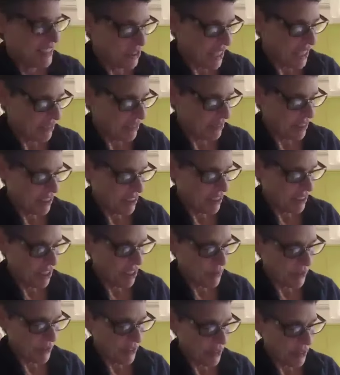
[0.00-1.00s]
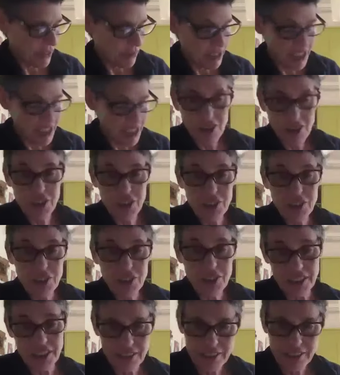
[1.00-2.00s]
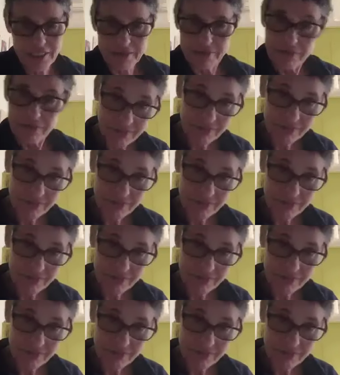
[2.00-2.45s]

So yeah, no, it's pretty fair. There's no nudity.